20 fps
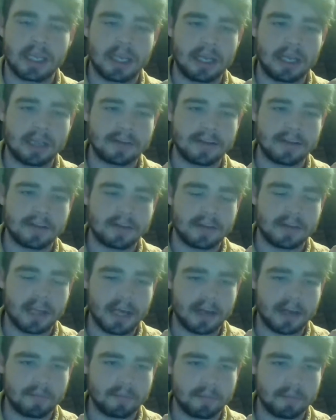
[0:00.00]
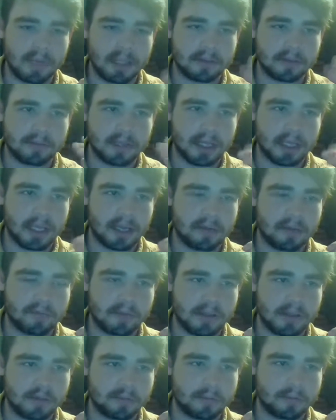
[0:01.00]
And it tends to makes me have
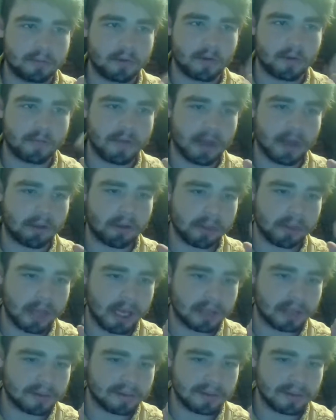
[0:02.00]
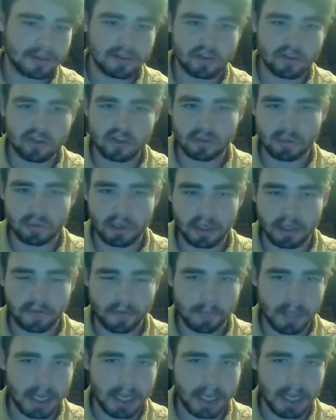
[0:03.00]
these profound thoughts. And this is just one of them.